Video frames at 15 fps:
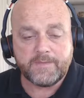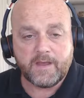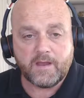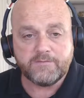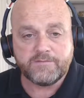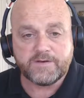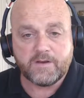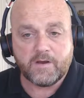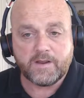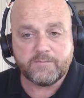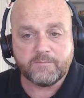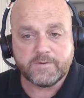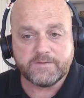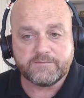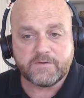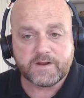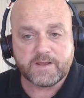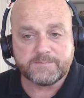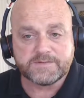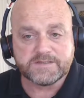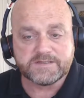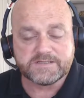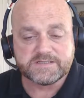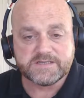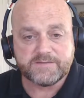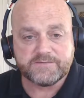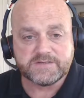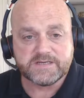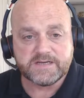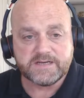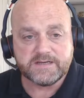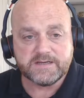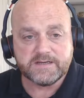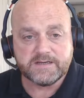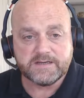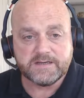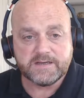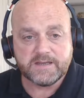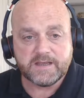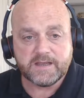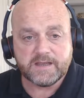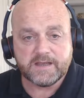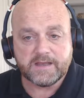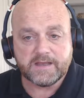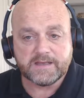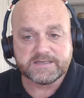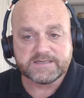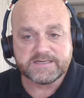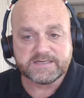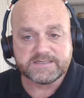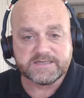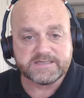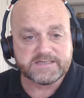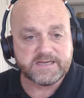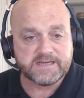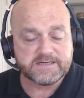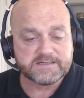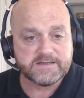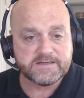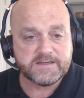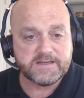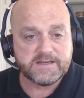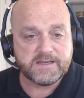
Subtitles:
overnight we've got up to 1766.